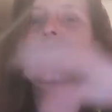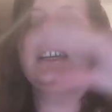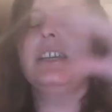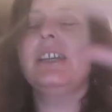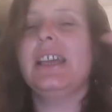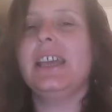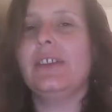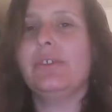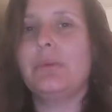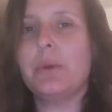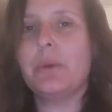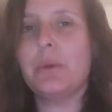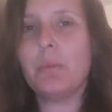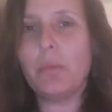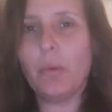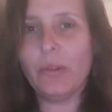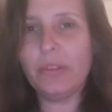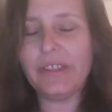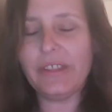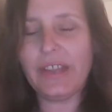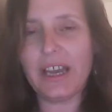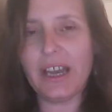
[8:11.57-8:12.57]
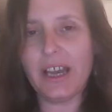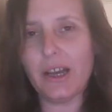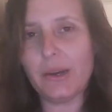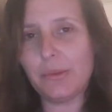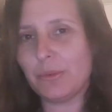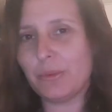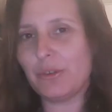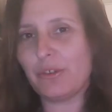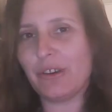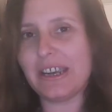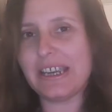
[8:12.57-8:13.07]
if we want that
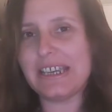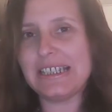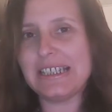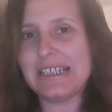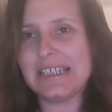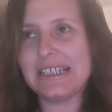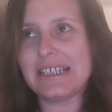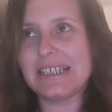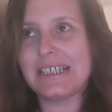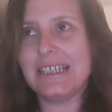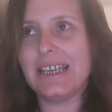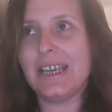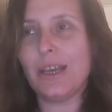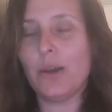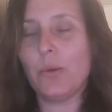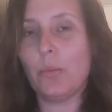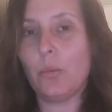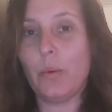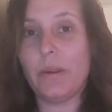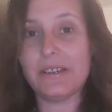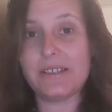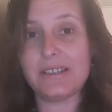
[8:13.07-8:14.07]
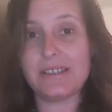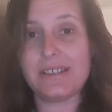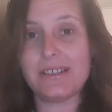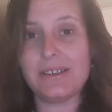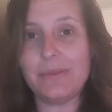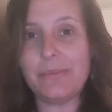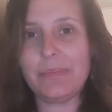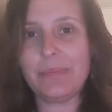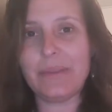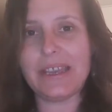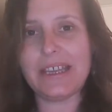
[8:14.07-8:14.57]
upgraded
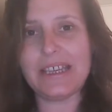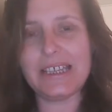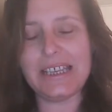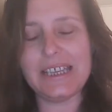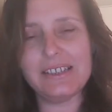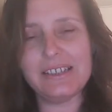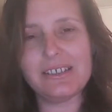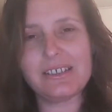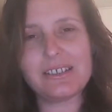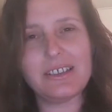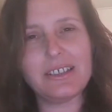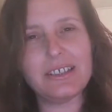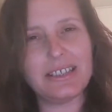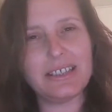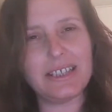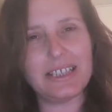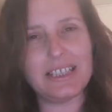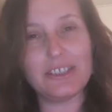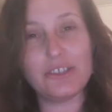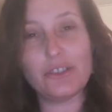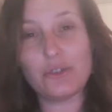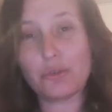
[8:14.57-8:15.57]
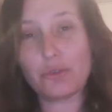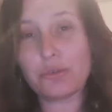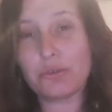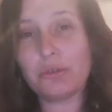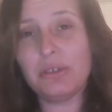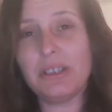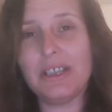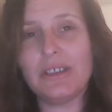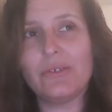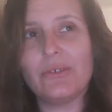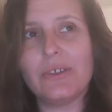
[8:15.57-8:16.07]
wisdom and insight that is
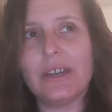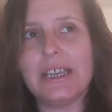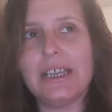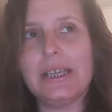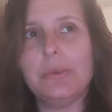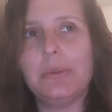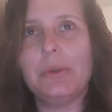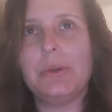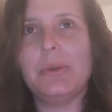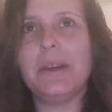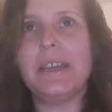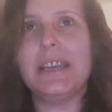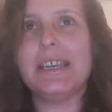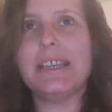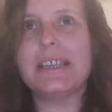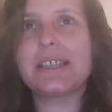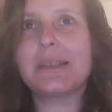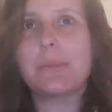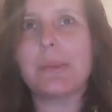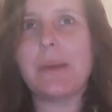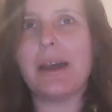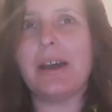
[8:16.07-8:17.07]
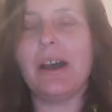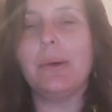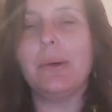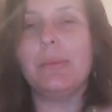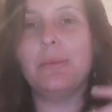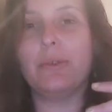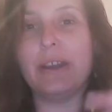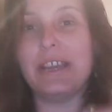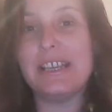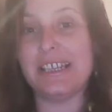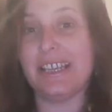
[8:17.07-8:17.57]
truly available, it is about
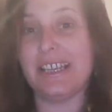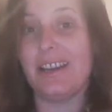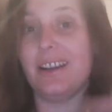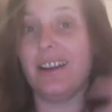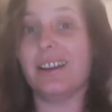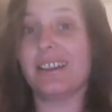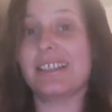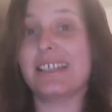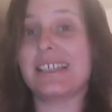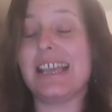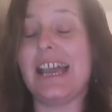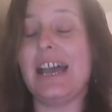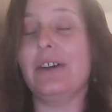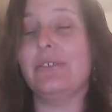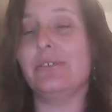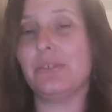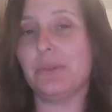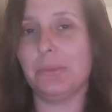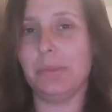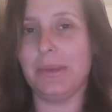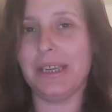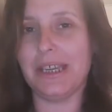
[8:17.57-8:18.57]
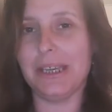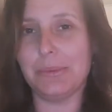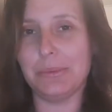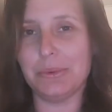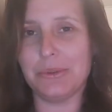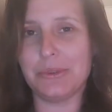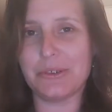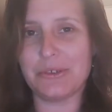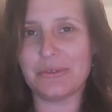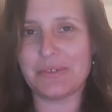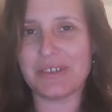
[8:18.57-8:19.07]
upgrading ourselves to be able
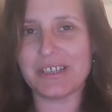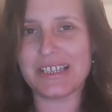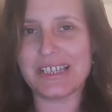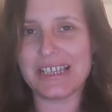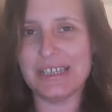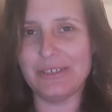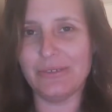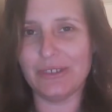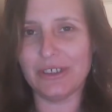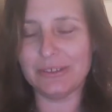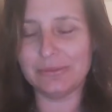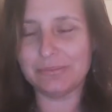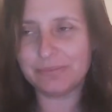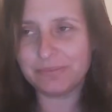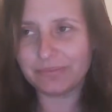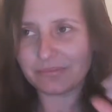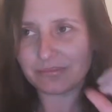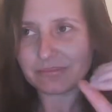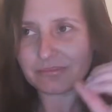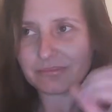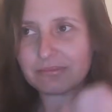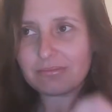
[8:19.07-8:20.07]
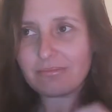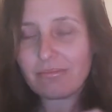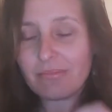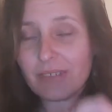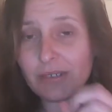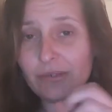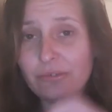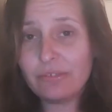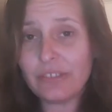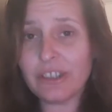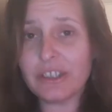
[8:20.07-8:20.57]
to receive it.
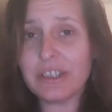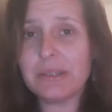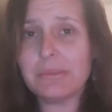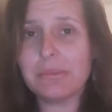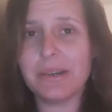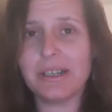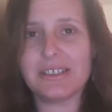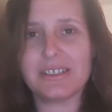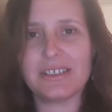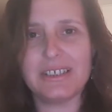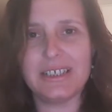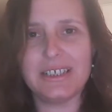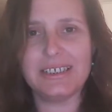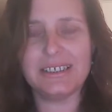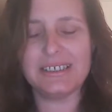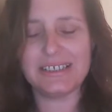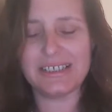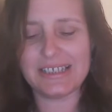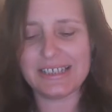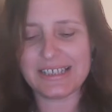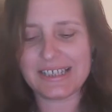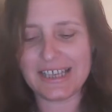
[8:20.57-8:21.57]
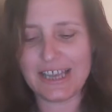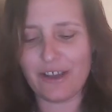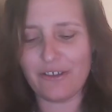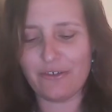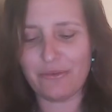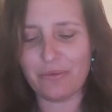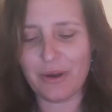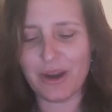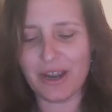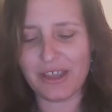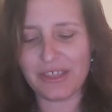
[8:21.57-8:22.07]
Very much linked to the
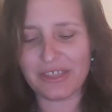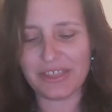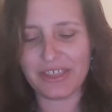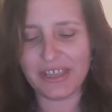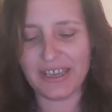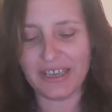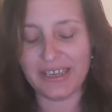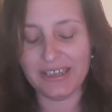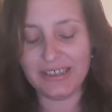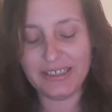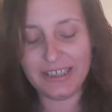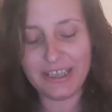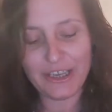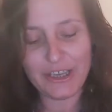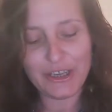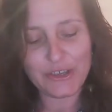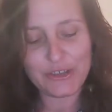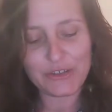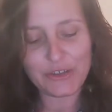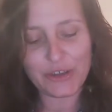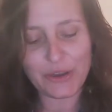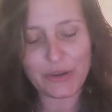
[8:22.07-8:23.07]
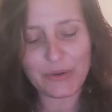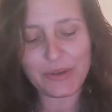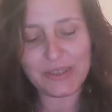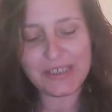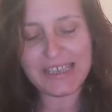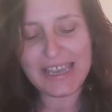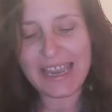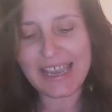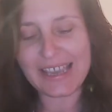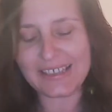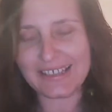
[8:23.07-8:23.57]
self worth there. So,
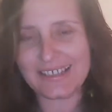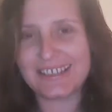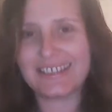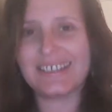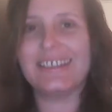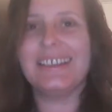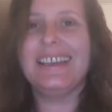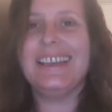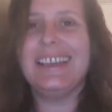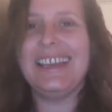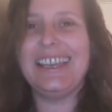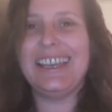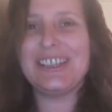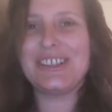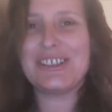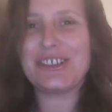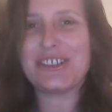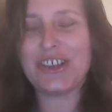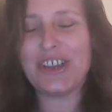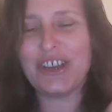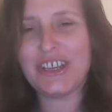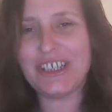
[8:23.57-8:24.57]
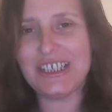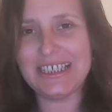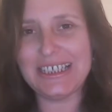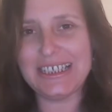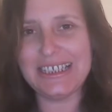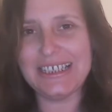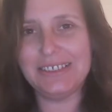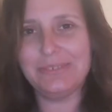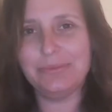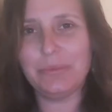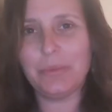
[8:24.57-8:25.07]
yes,
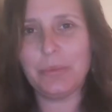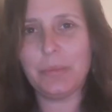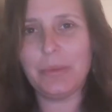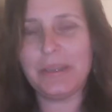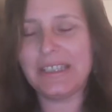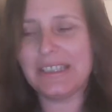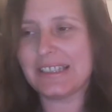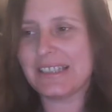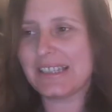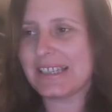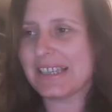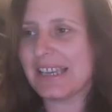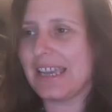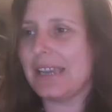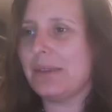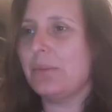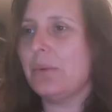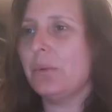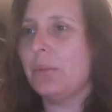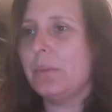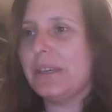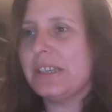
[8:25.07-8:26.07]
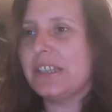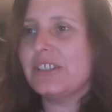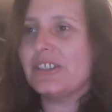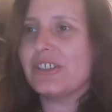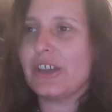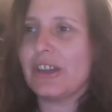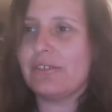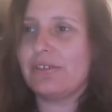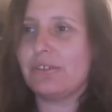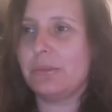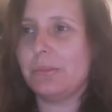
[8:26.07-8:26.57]
externally, we can say, well, we
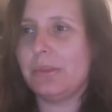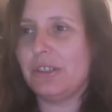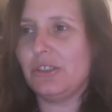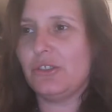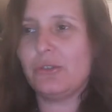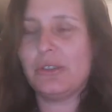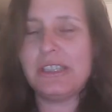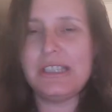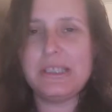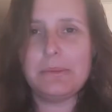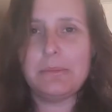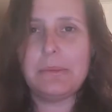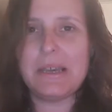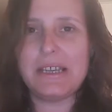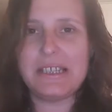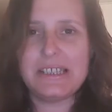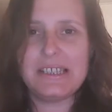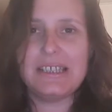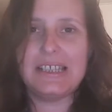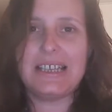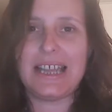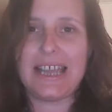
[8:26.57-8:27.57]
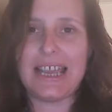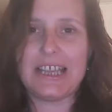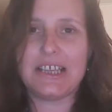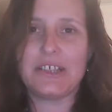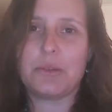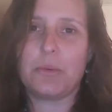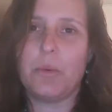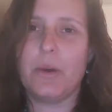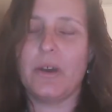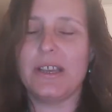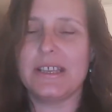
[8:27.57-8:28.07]
deserve to be treated better than
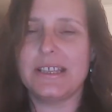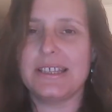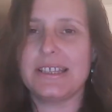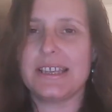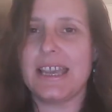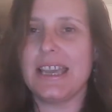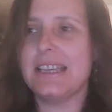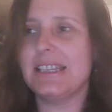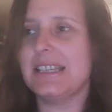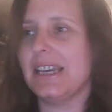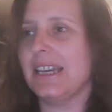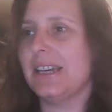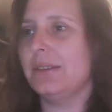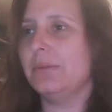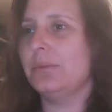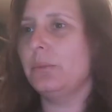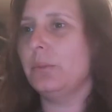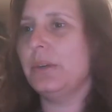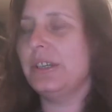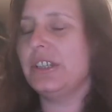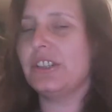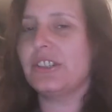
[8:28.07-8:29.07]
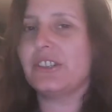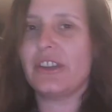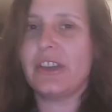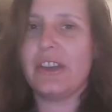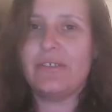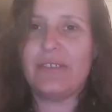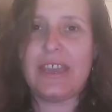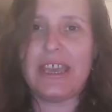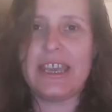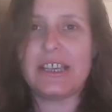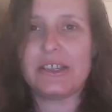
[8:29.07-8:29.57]
X, Y, and Z, and we
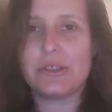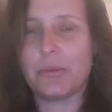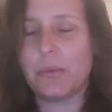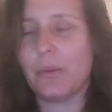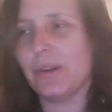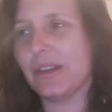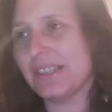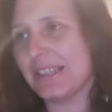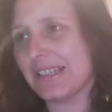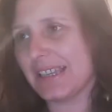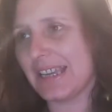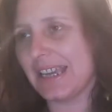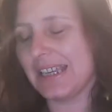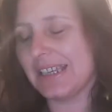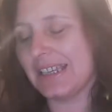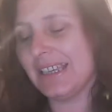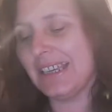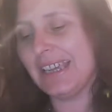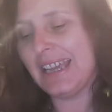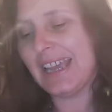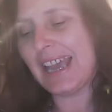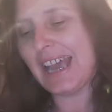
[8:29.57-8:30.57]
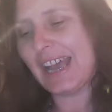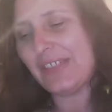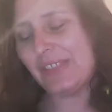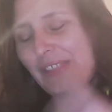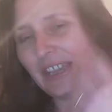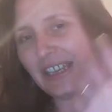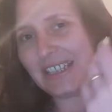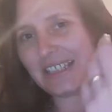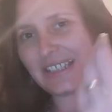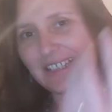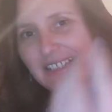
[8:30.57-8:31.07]
deserve X, Y, and Z. And
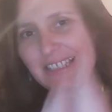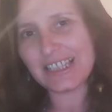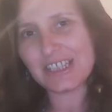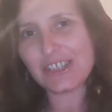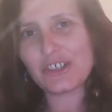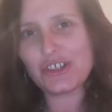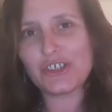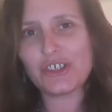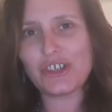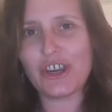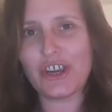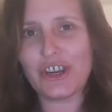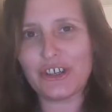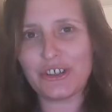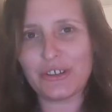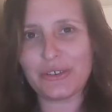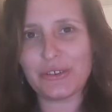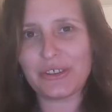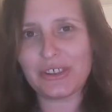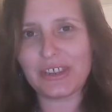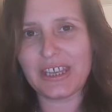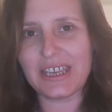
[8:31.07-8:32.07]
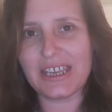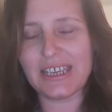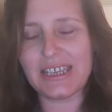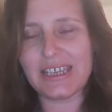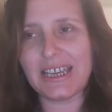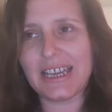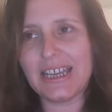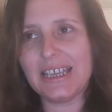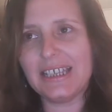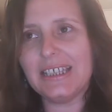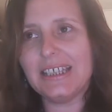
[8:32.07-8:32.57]
that is an external thing.
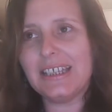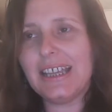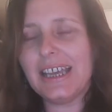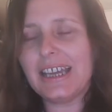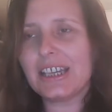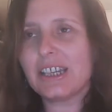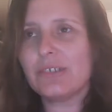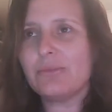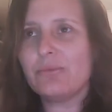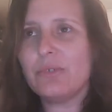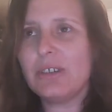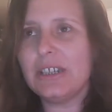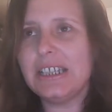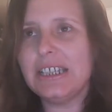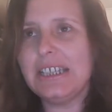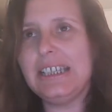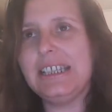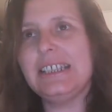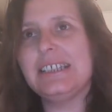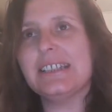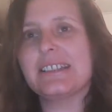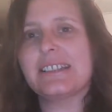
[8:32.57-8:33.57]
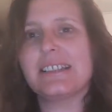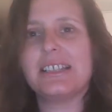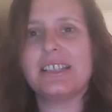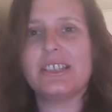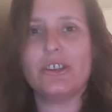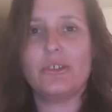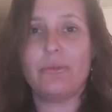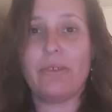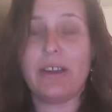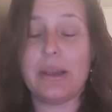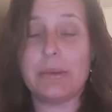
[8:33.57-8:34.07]
And that can really lead us
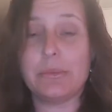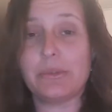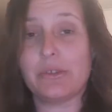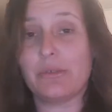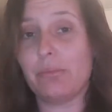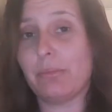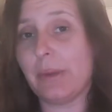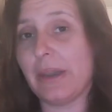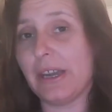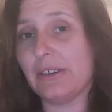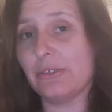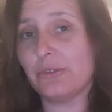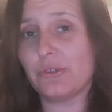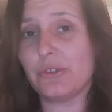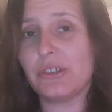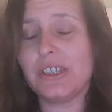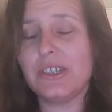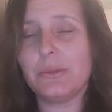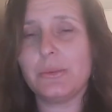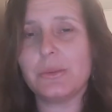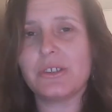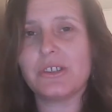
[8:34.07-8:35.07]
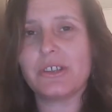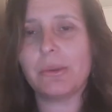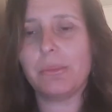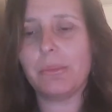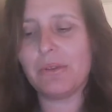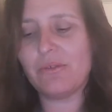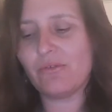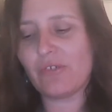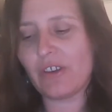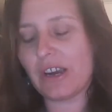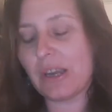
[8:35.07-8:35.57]
into the realms of boundaries, which can
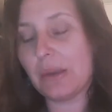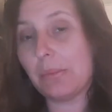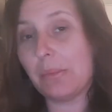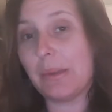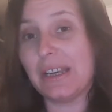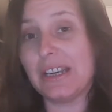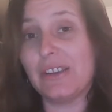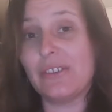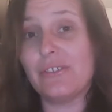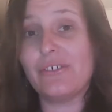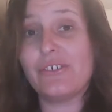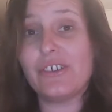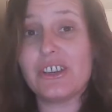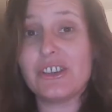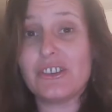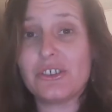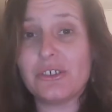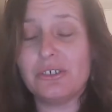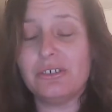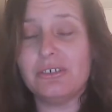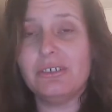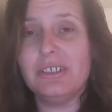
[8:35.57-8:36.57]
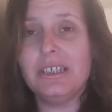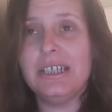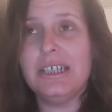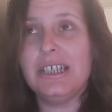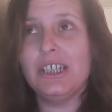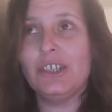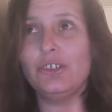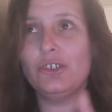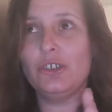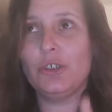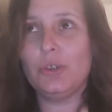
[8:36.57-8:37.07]
be very beneficial
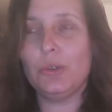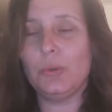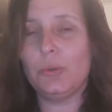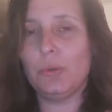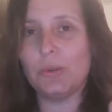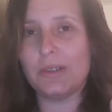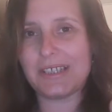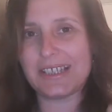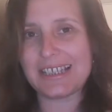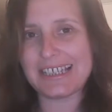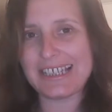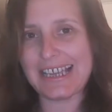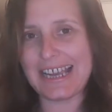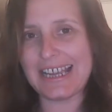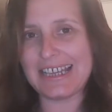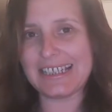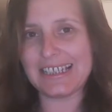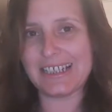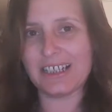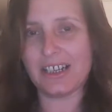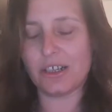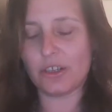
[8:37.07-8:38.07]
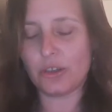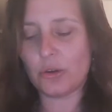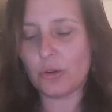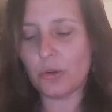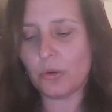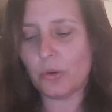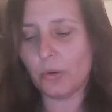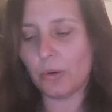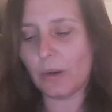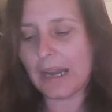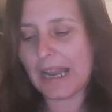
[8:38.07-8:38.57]
to stand in our
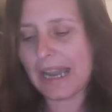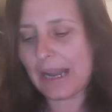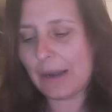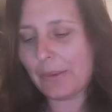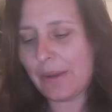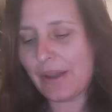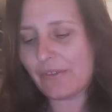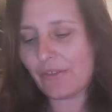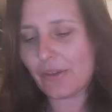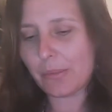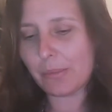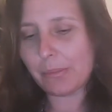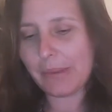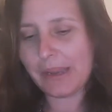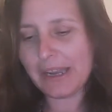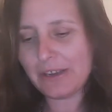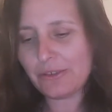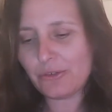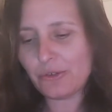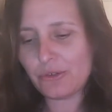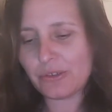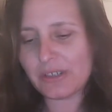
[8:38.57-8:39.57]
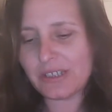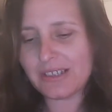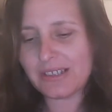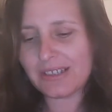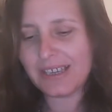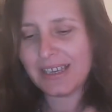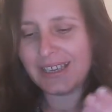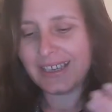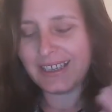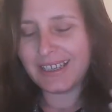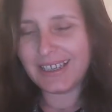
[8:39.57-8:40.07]
core. However, boundaries
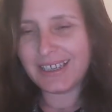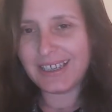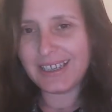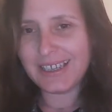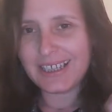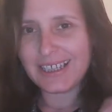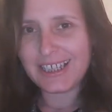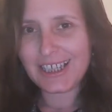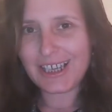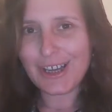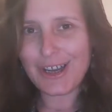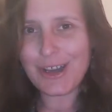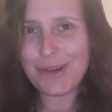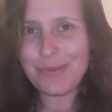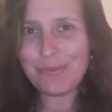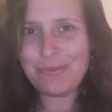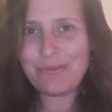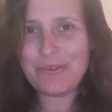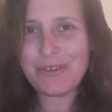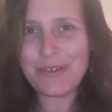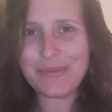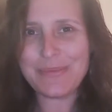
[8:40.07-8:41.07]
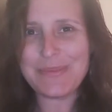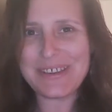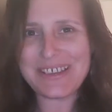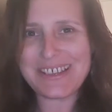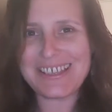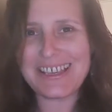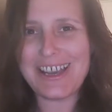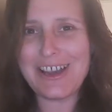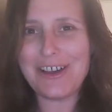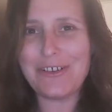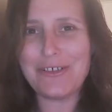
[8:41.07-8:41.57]
come from the
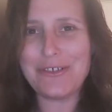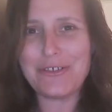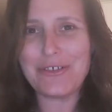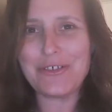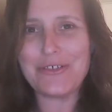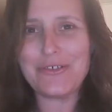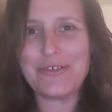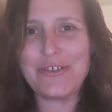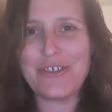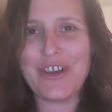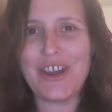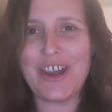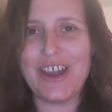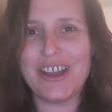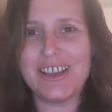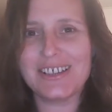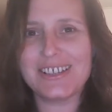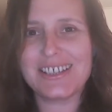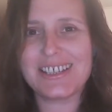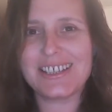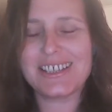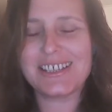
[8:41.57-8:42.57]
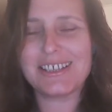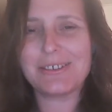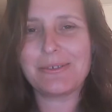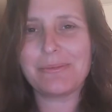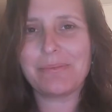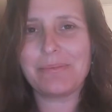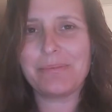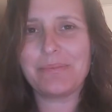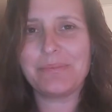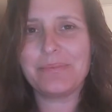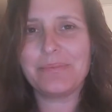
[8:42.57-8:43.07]
self first,
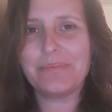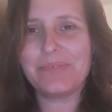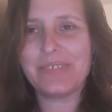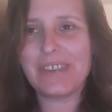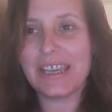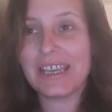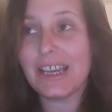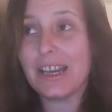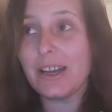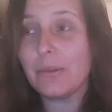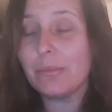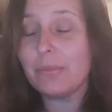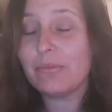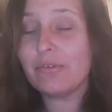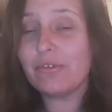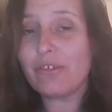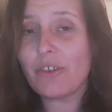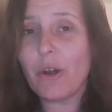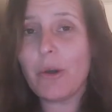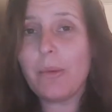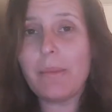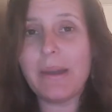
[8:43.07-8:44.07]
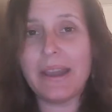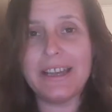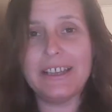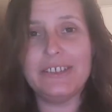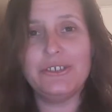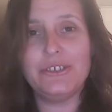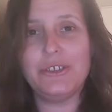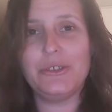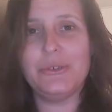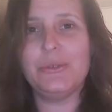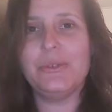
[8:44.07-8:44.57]
they come from
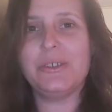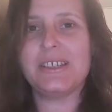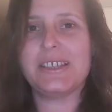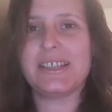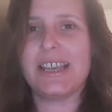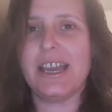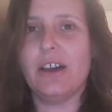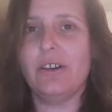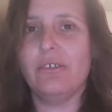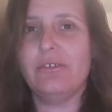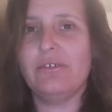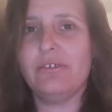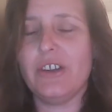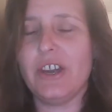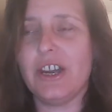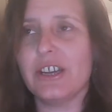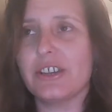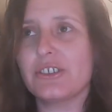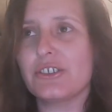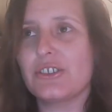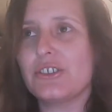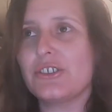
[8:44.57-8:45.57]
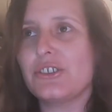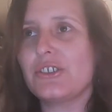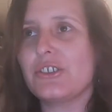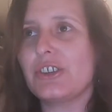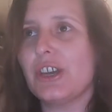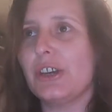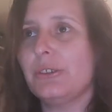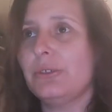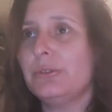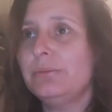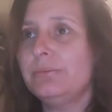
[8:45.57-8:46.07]
and to the self first.
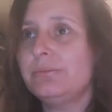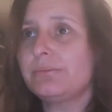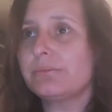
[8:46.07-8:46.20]
So,